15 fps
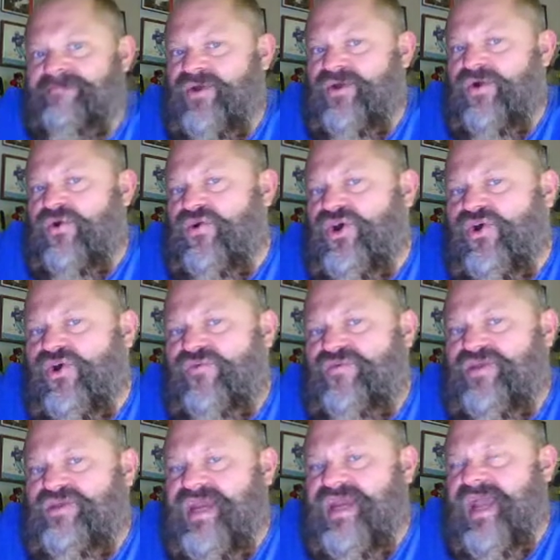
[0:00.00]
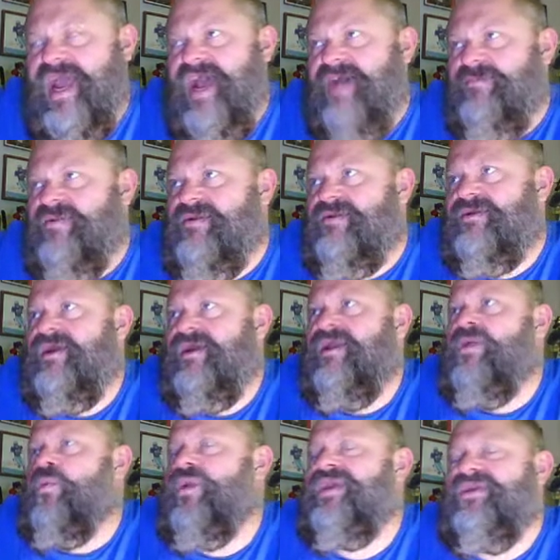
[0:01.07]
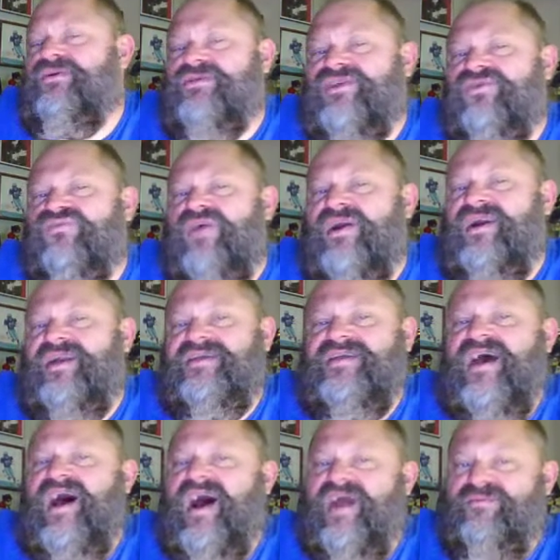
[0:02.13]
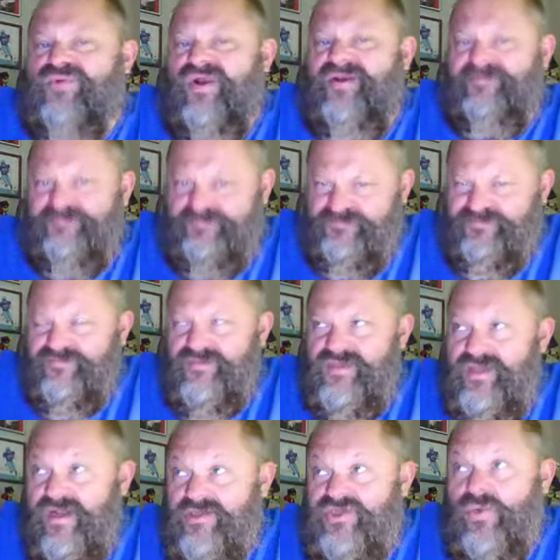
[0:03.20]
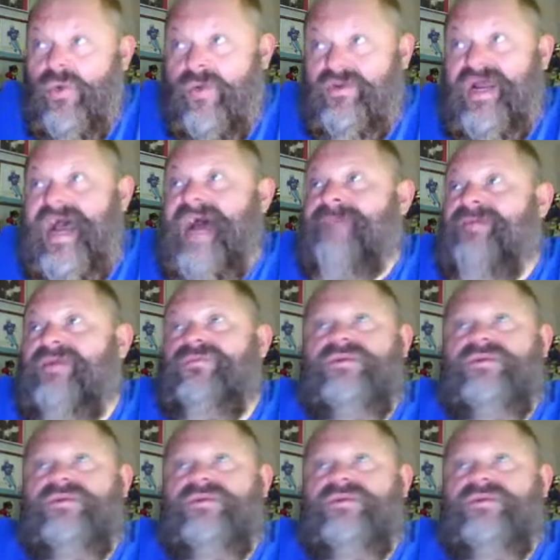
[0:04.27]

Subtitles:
the whole COVID thing happened. We used to run it as a hybrid. So what would happen